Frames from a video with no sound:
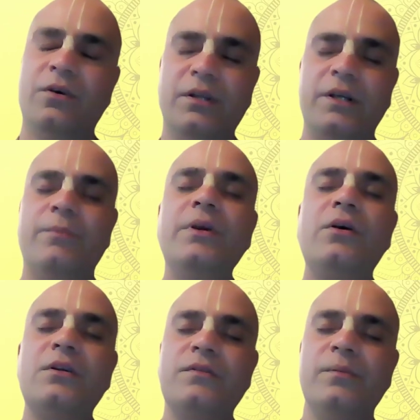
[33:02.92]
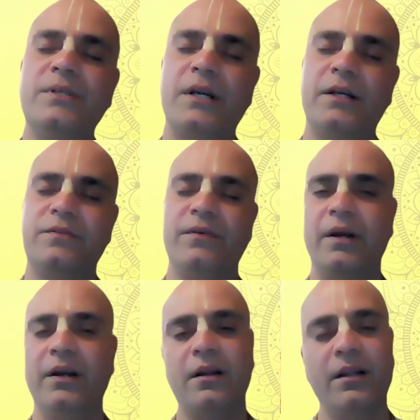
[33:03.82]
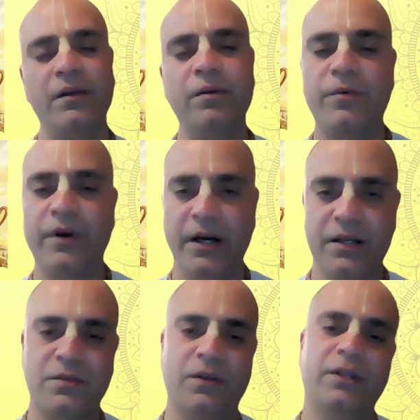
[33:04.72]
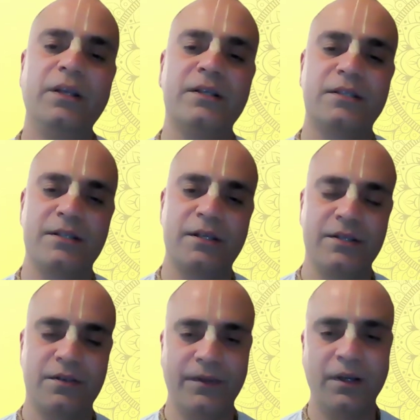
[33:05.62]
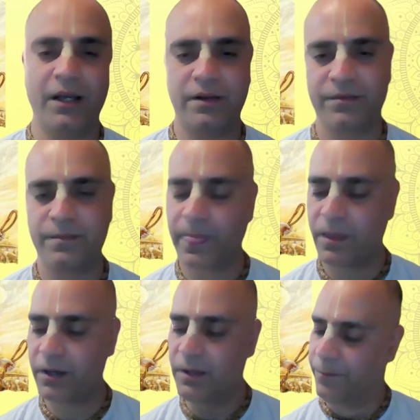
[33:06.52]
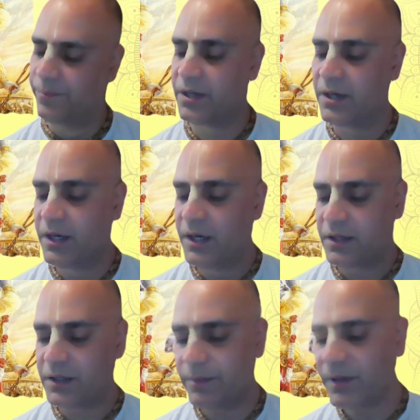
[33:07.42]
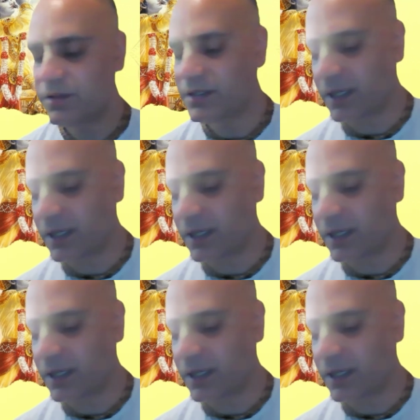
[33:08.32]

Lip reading: all the demigods will be satisfied and they will provide us all the necessities of the life. Okay. So coming to the